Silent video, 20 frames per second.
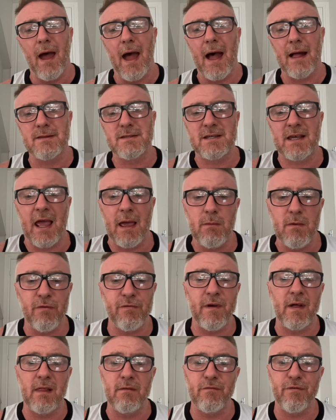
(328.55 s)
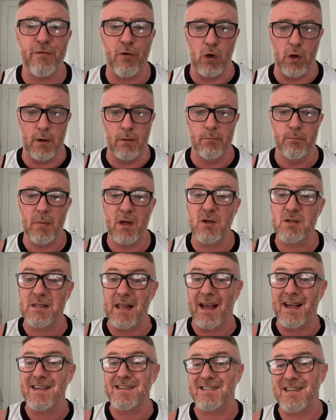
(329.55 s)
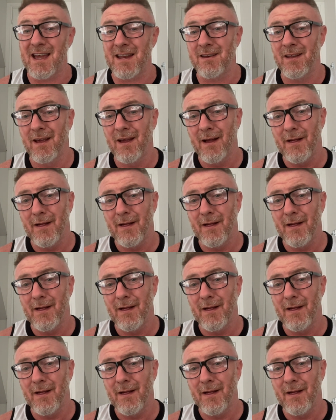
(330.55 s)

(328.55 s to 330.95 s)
and to keep you feeling fuller, because like I said,